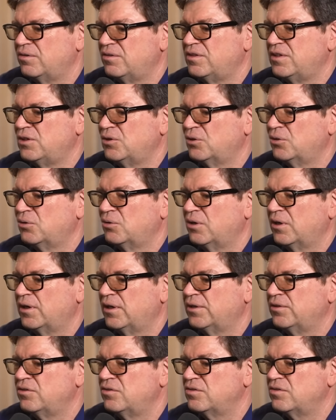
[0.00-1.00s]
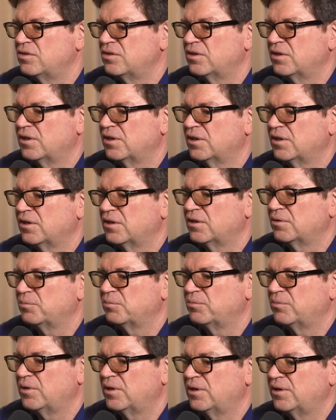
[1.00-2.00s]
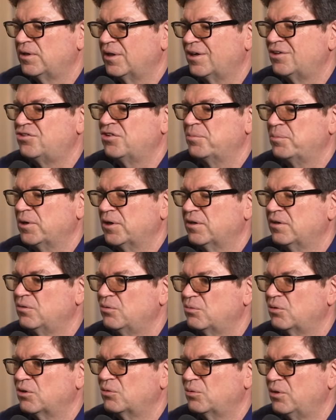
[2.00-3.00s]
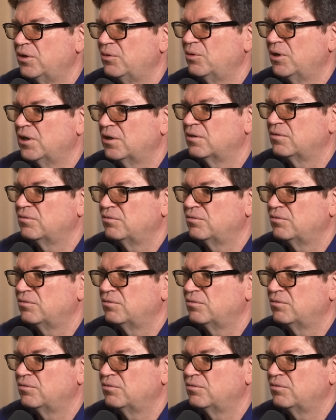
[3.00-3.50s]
Dino and uh, and IJEPA, work really well